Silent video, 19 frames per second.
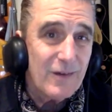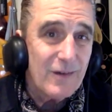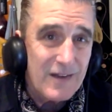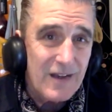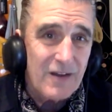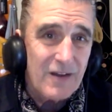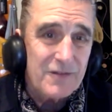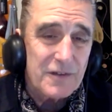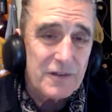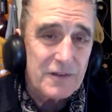
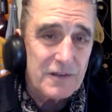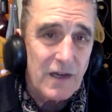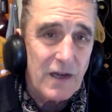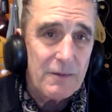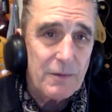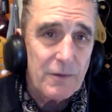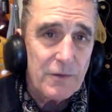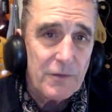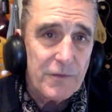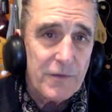now's the time
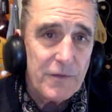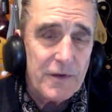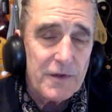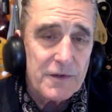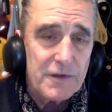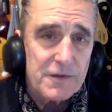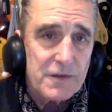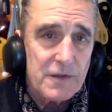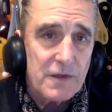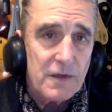to
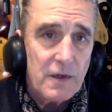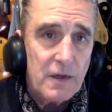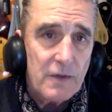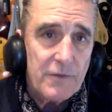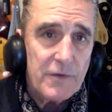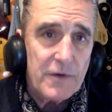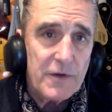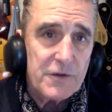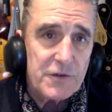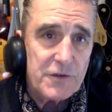finish
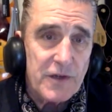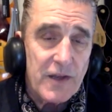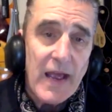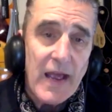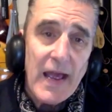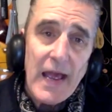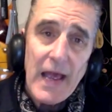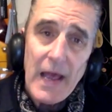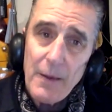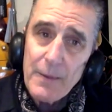it.
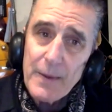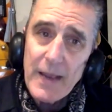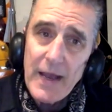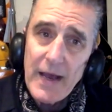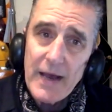Had we